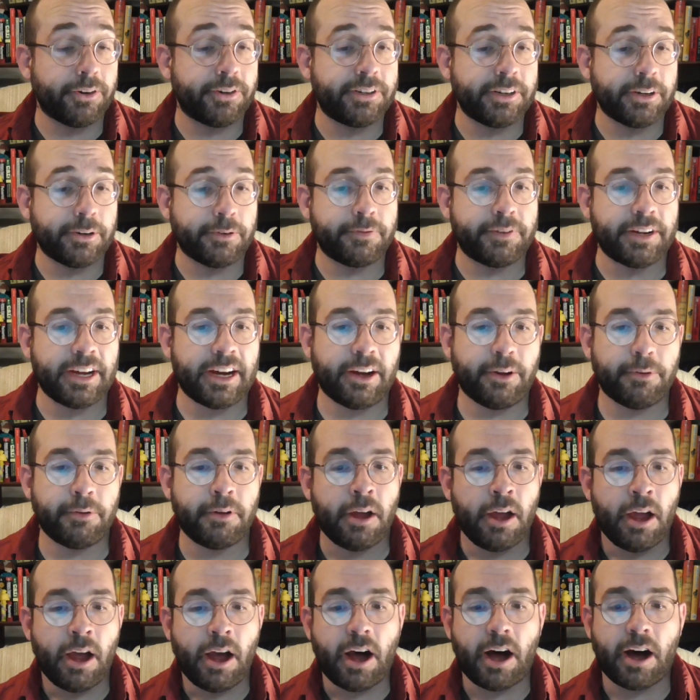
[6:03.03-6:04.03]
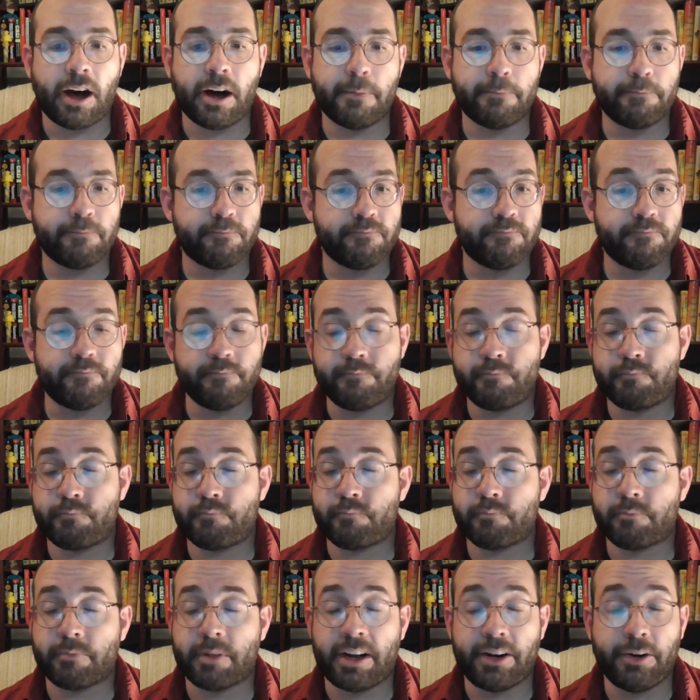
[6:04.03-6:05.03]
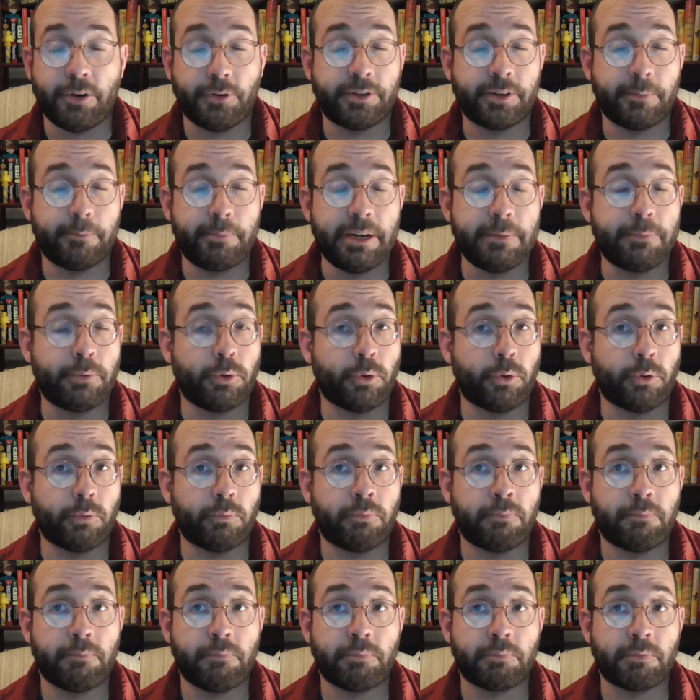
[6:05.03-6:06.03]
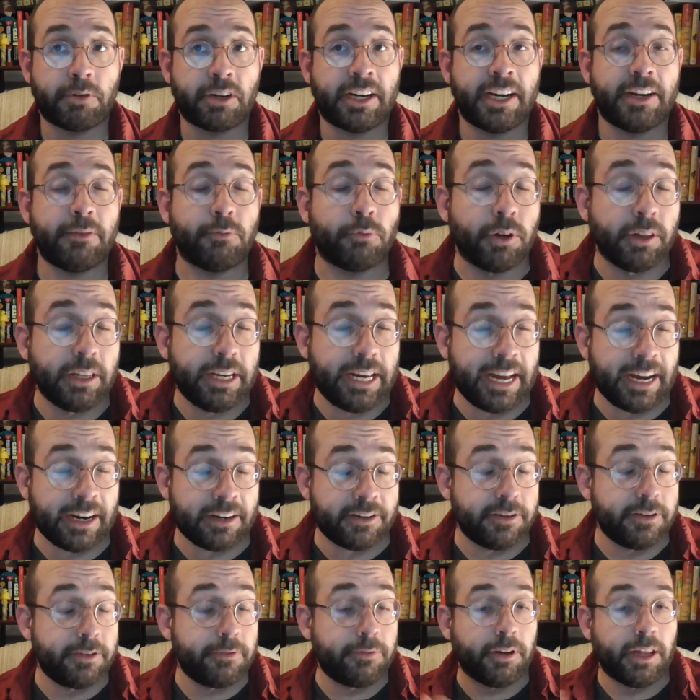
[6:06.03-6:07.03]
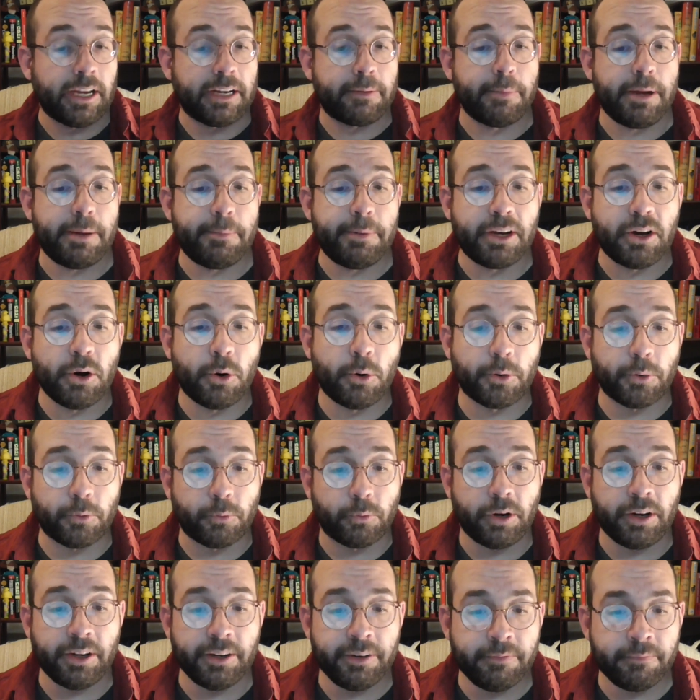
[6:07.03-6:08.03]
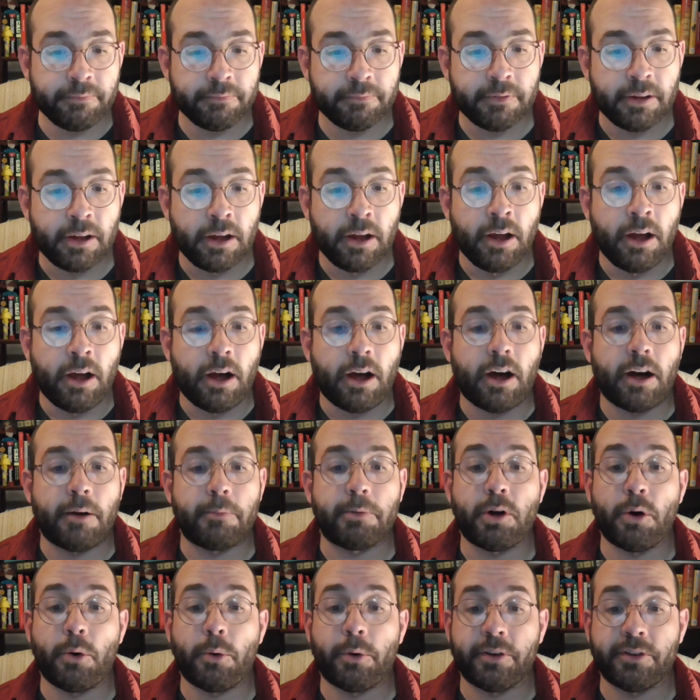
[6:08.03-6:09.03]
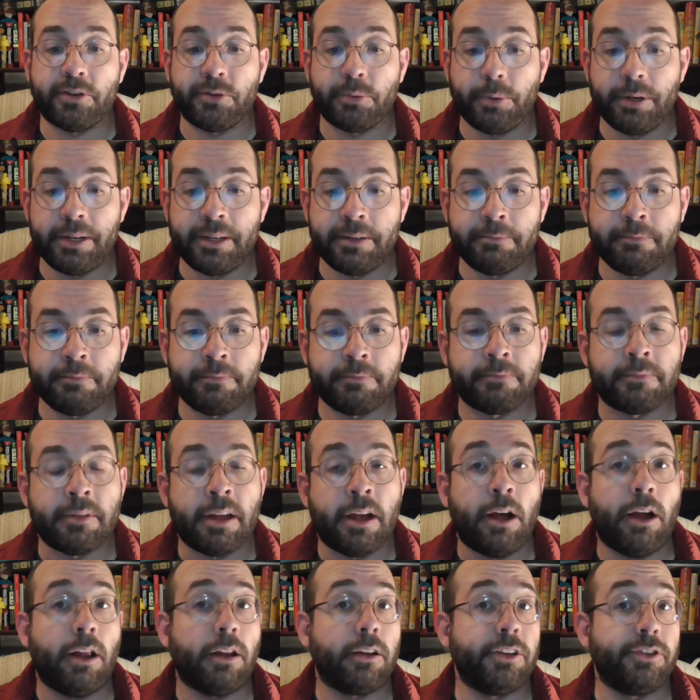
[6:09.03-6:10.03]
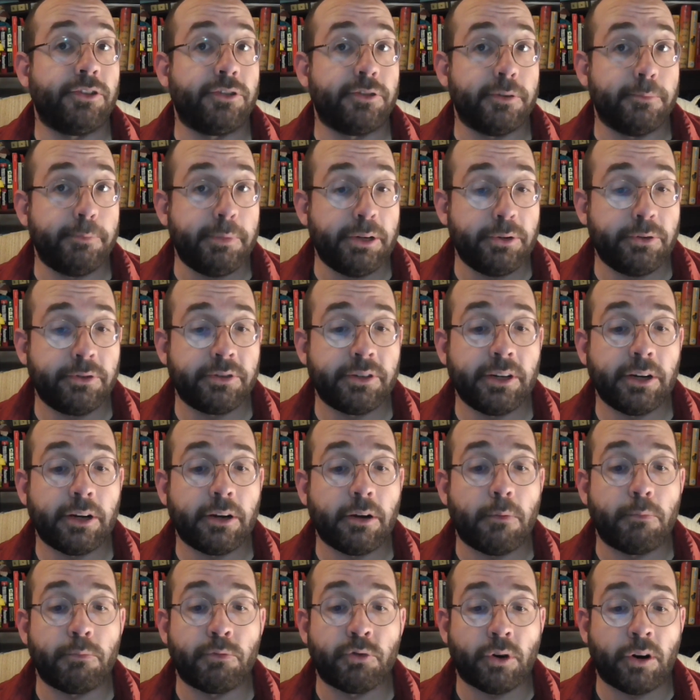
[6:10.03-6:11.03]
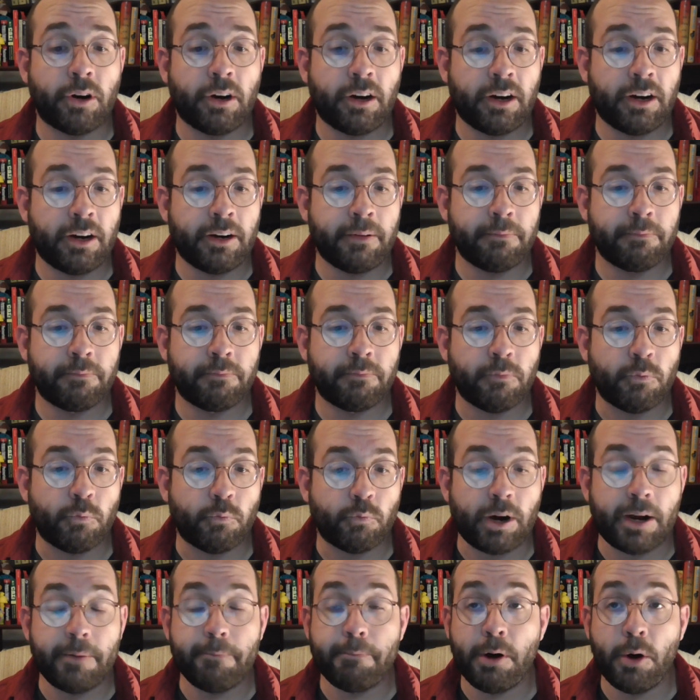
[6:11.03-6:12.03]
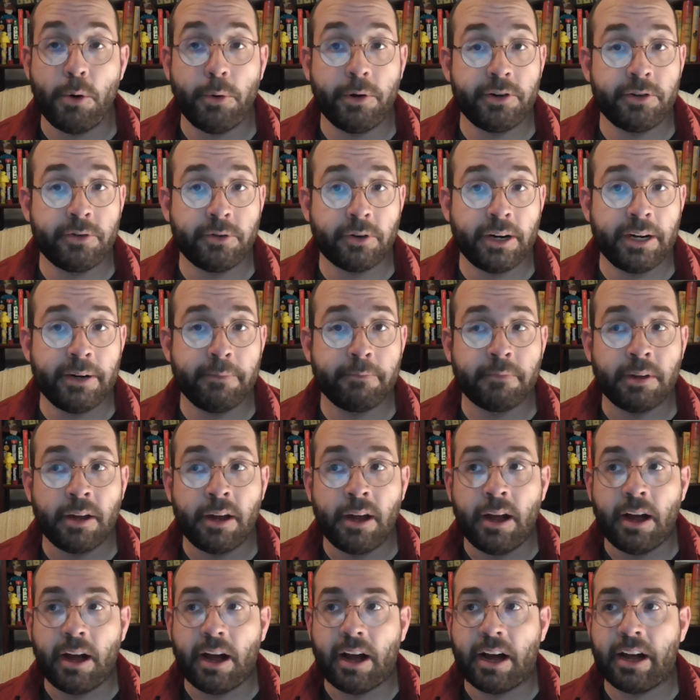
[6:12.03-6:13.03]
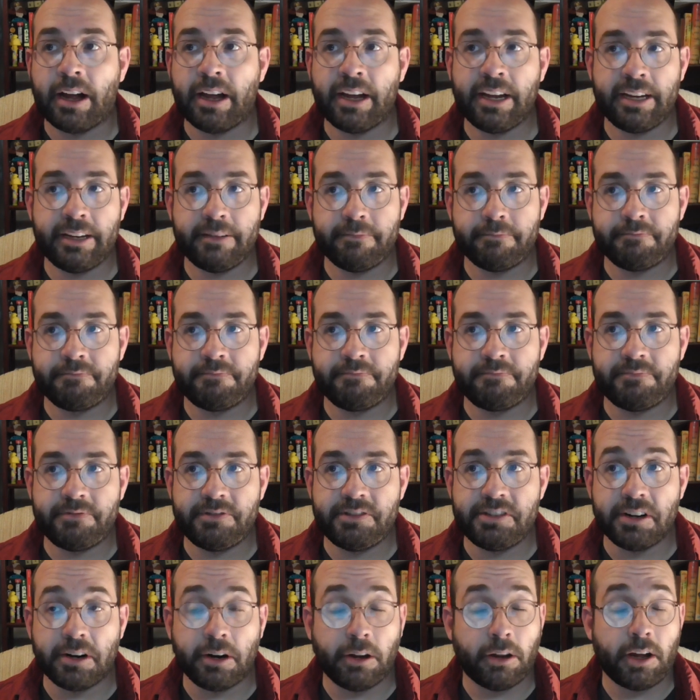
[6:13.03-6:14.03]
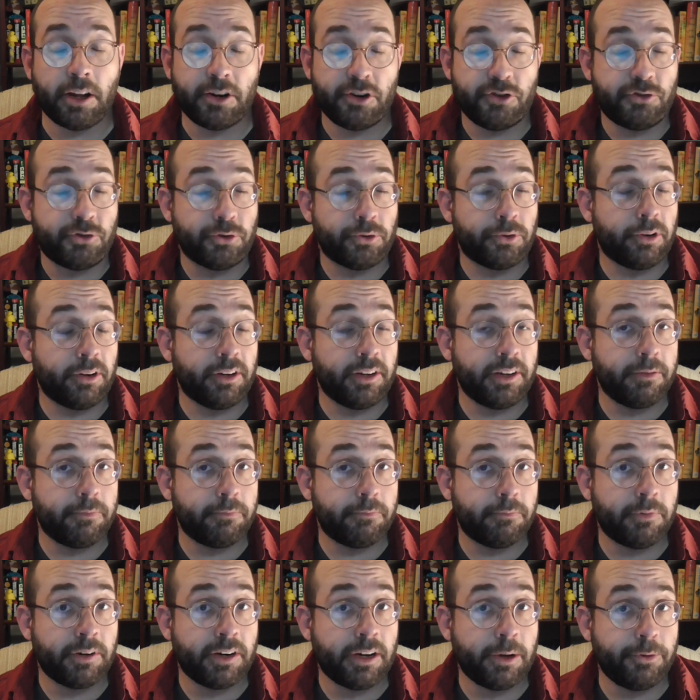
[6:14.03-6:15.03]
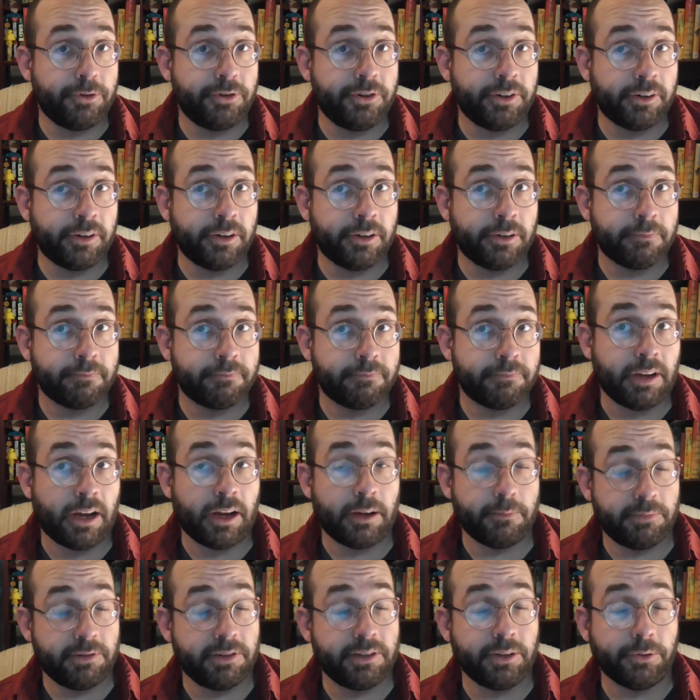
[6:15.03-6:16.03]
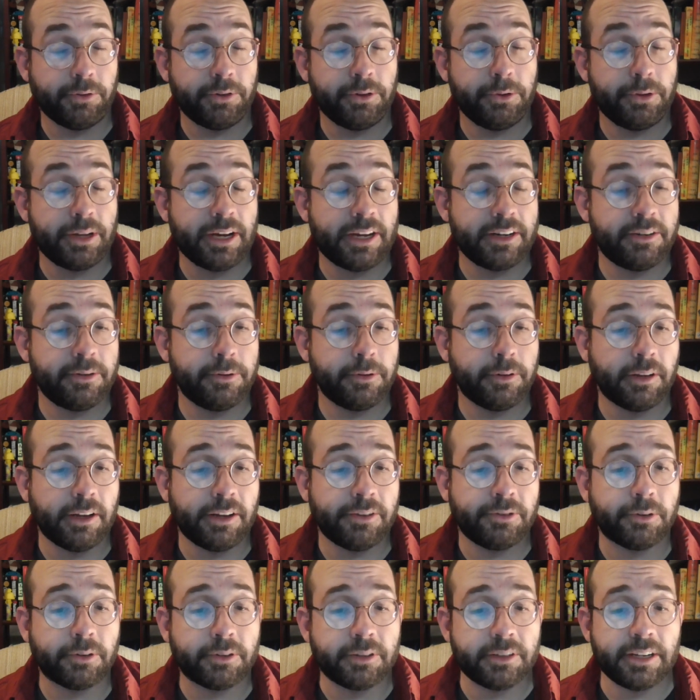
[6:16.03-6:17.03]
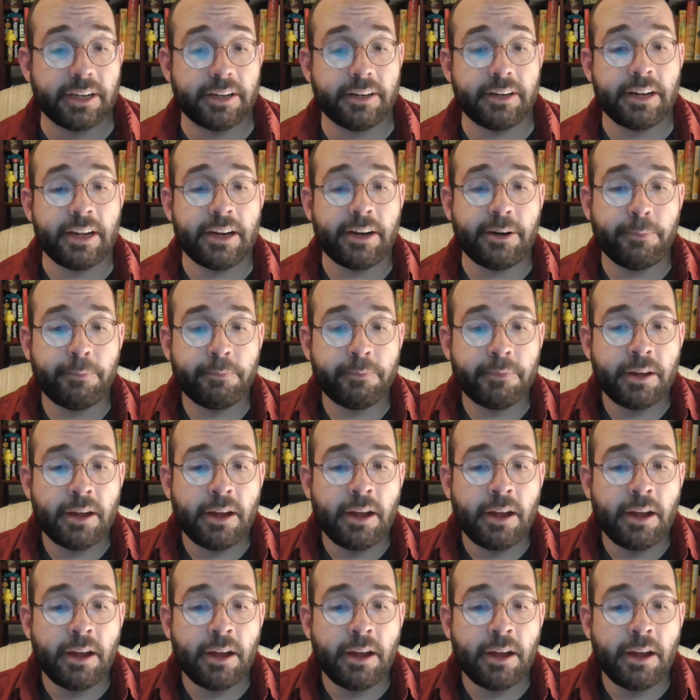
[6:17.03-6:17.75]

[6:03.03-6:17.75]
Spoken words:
yourself down. I know some people get really active, like maybe go on a run, go on a swim, listen to music, draw, write poetry. I did a lot of journaling when I was younger. I still do that to a lesser extent now.